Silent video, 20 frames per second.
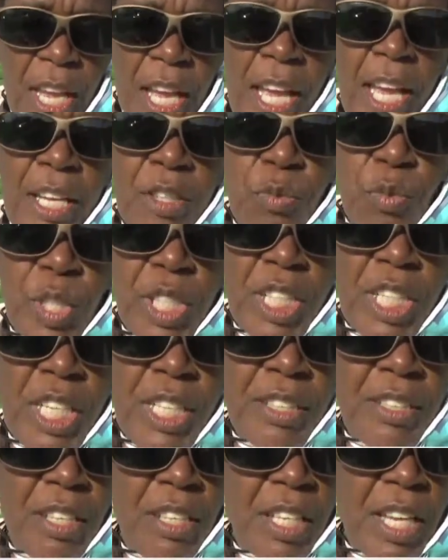and we
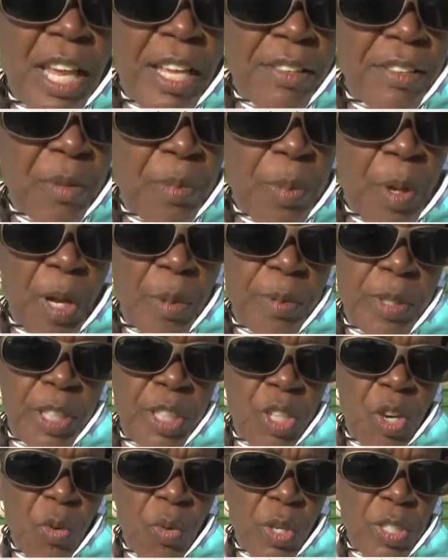need to let the public
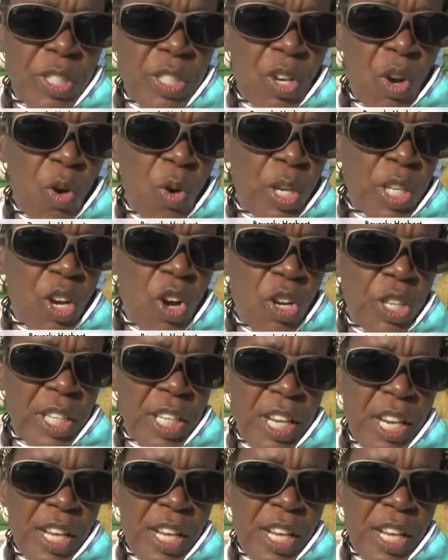know what's going on and